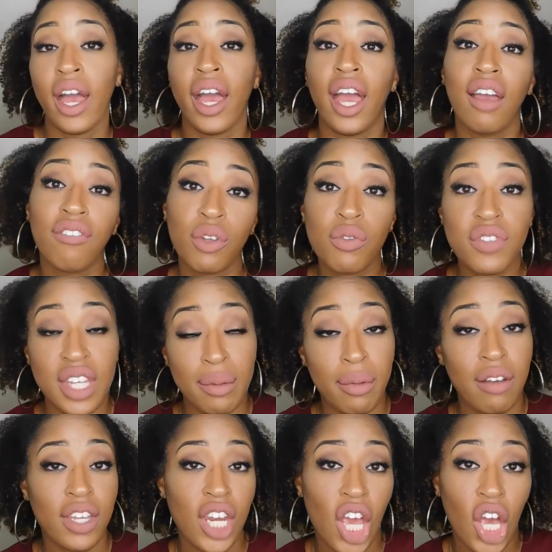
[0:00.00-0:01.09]
If you've seen my
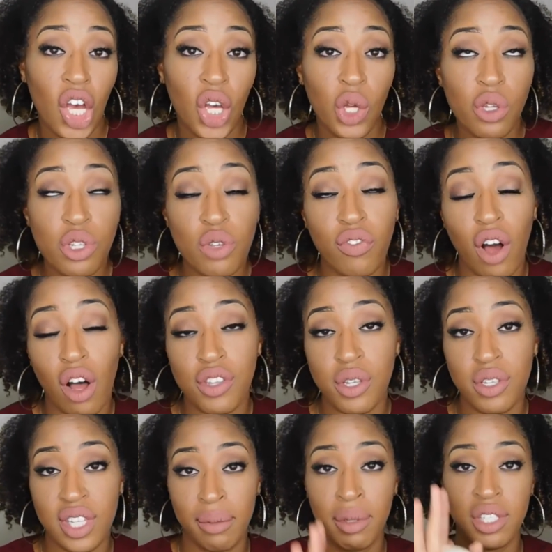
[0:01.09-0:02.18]
videos, you've also
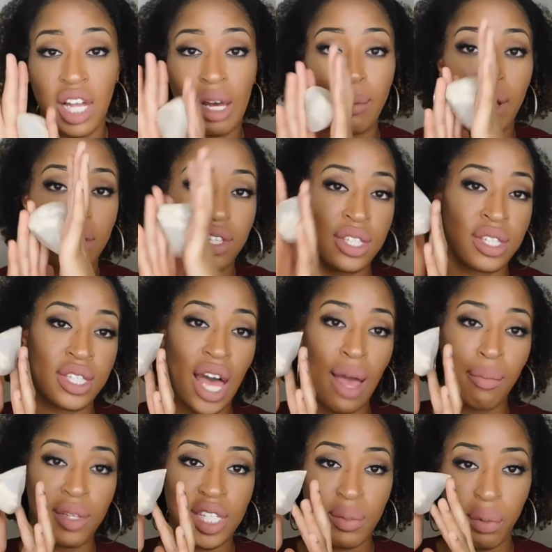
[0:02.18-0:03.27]
seen me talk about this
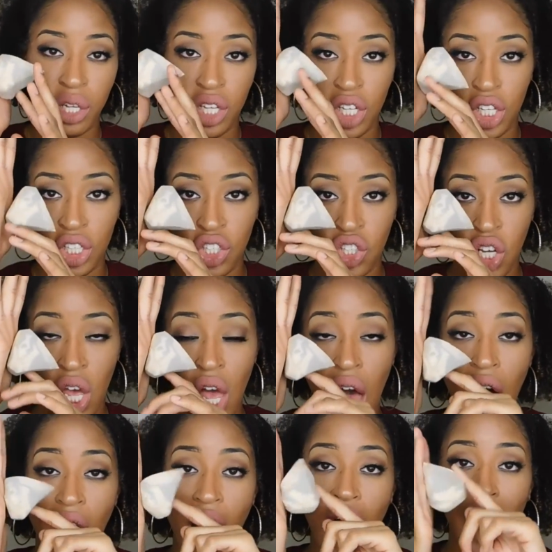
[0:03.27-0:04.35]
diamond sponge.
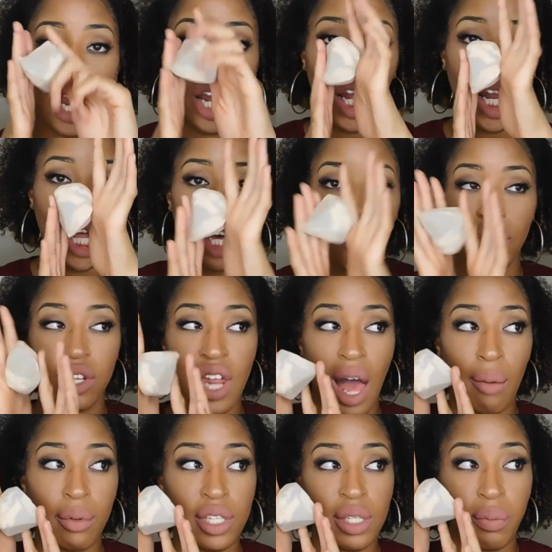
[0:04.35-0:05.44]
I love the
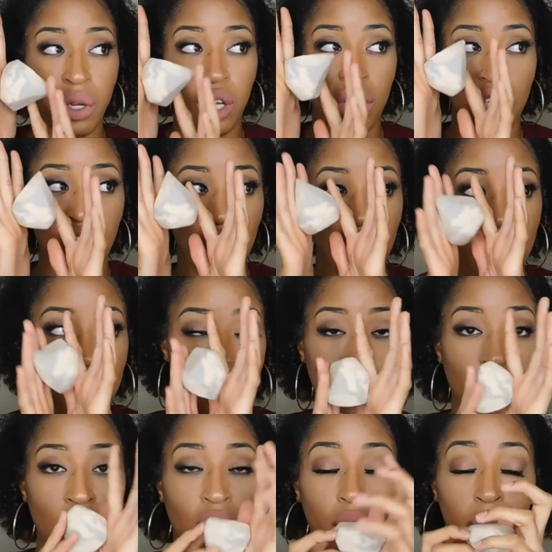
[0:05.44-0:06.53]
diamond sponge. It's
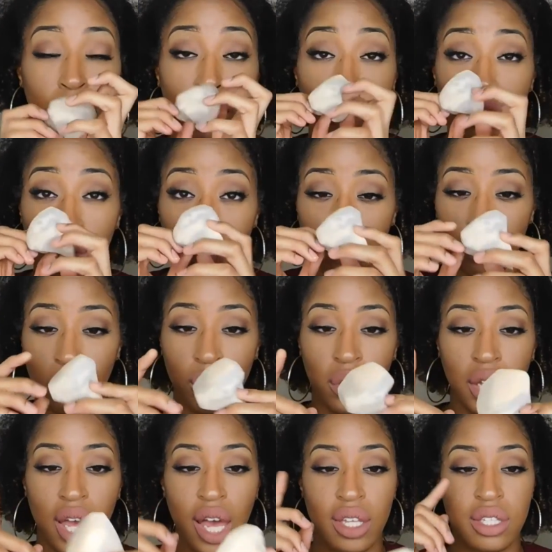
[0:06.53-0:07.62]
beautiful.
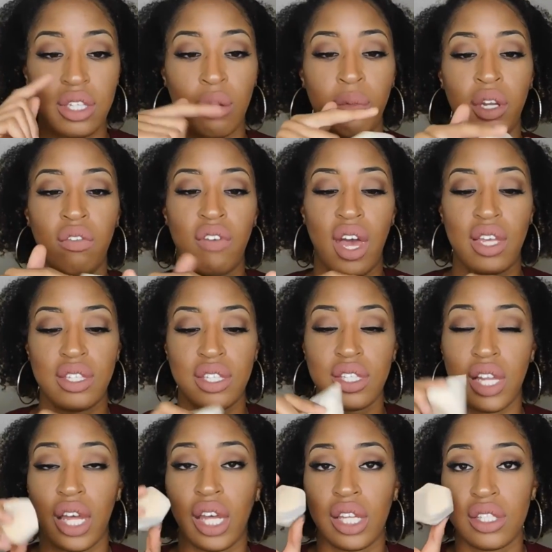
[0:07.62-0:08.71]
It has so many facets.
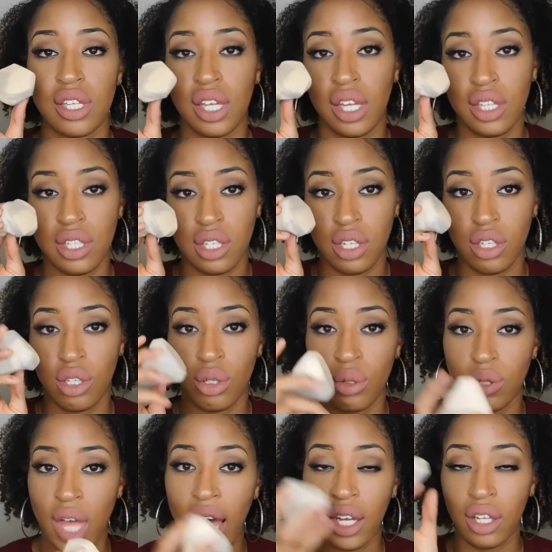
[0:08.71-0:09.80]
Like, it's easy to
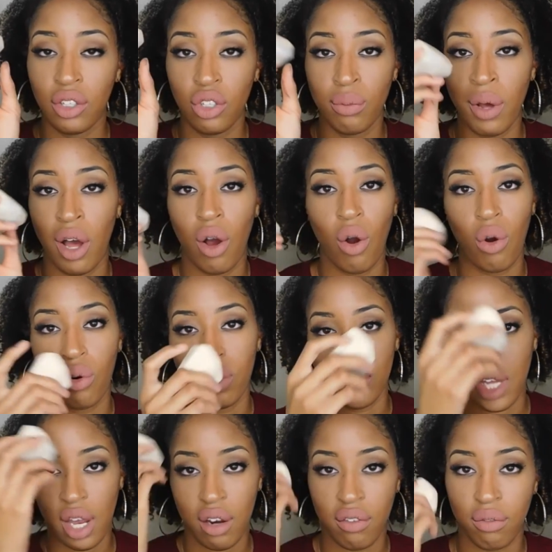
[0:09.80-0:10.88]
use. I can do my whole
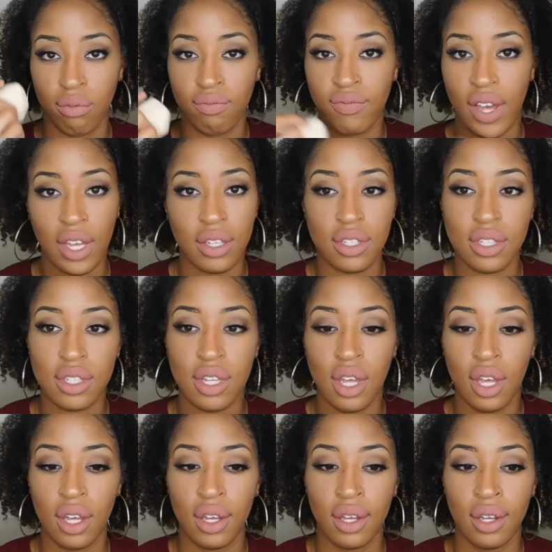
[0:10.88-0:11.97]
entire face
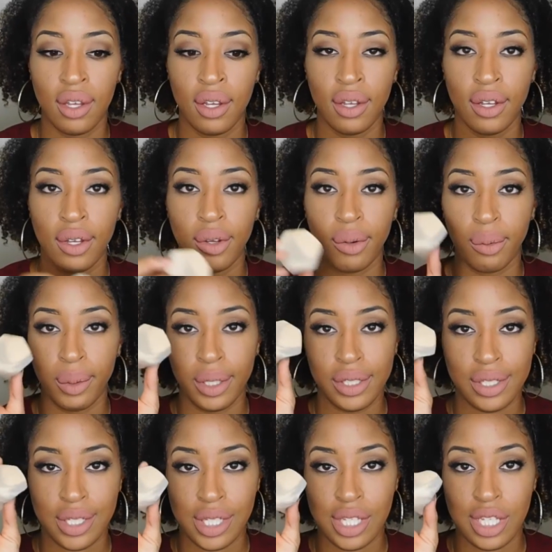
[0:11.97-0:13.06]
with
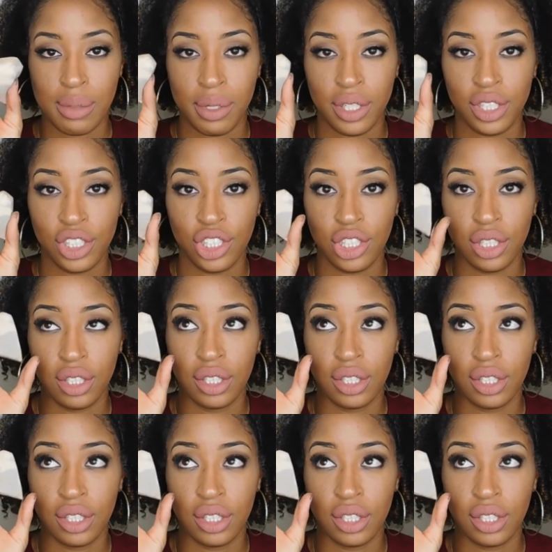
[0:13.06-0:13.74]
just this sponge.